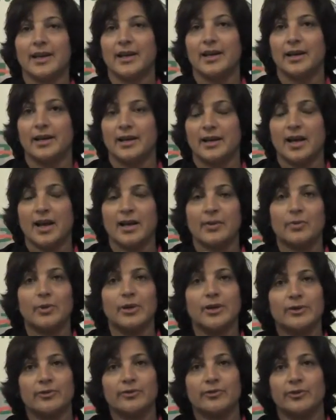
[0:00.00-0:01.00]
I
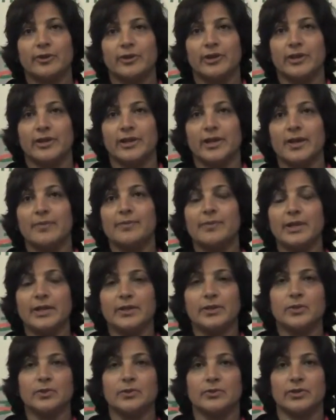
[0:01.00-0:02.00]
work for a
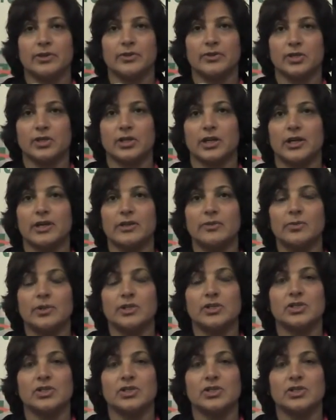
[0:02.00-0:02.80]
company called ROSHAN,